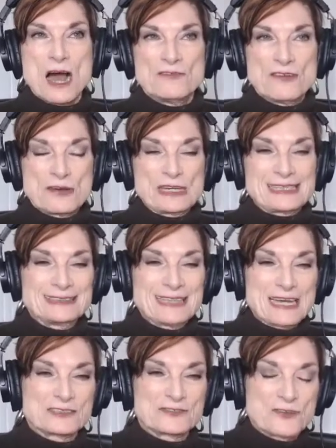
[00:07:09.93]
very
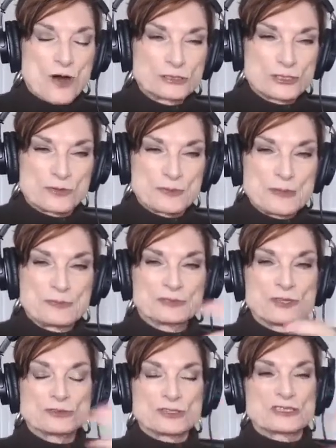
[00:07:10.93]
collective culture where people
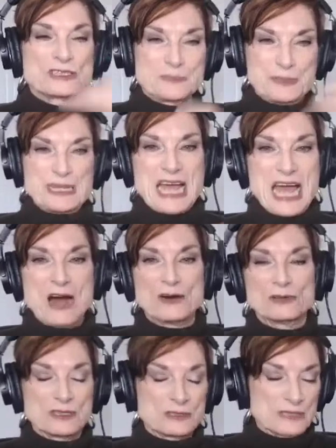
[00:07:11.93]
don't just speak
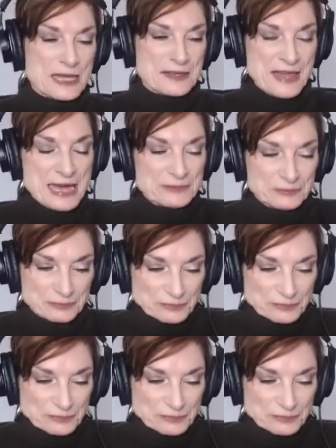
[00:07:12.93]
out like that.